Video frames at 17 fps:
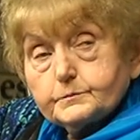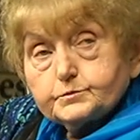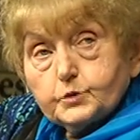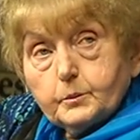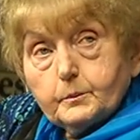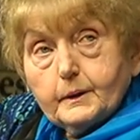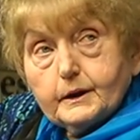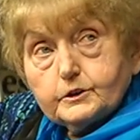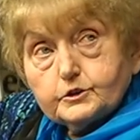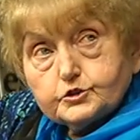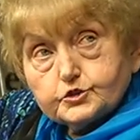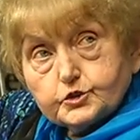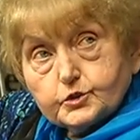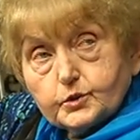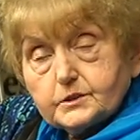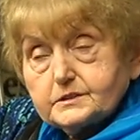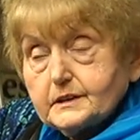to make
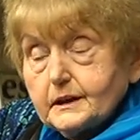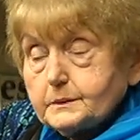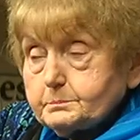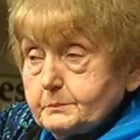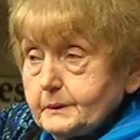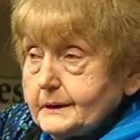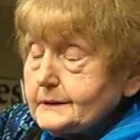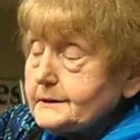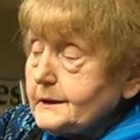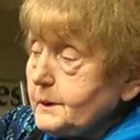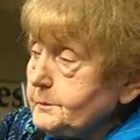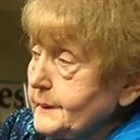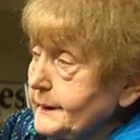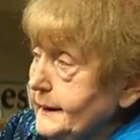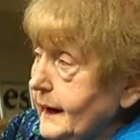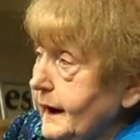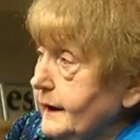sure that Miriam
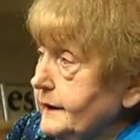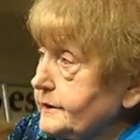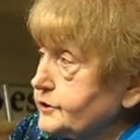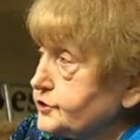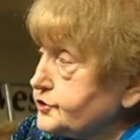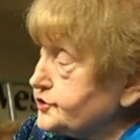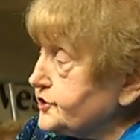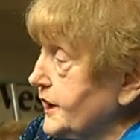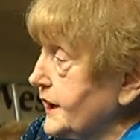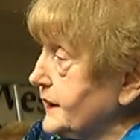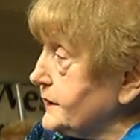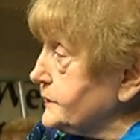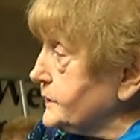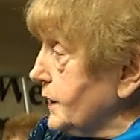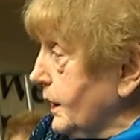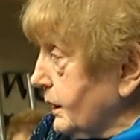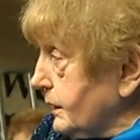and I shall
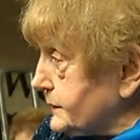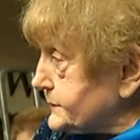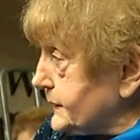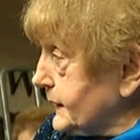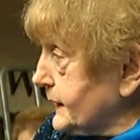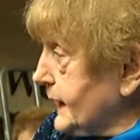not